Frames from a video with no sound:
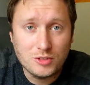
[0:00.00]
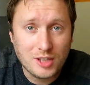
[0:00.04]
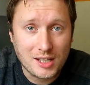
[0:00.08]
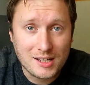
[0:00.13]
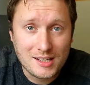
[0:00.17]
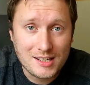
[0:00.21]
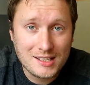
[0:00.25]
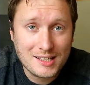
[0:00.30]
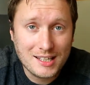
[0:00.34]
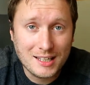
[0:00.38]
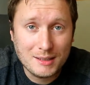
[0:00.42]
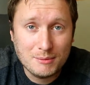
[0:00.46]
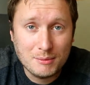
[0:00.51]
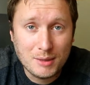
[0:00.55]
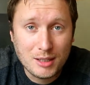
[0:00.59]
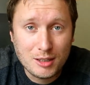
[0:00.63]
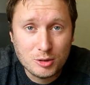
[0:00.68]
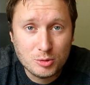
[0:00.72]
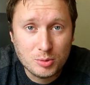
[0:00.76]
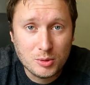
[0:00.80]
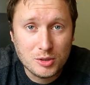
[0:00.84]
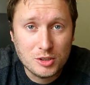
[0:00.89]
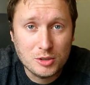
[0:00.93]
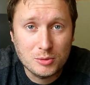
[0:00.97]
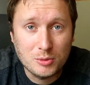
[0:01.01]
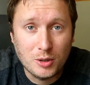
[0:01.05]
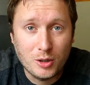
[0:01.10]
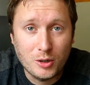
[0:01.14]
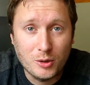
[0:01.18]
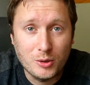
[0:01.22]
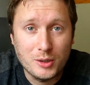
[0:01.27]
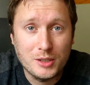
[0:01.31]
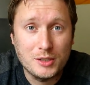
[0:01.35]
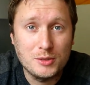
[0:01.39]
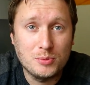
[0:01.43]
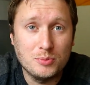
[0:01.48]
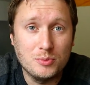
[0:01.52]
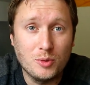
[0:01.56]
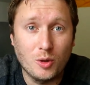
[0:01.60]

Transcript: Wolves entertain Middlesbrough tomorrow.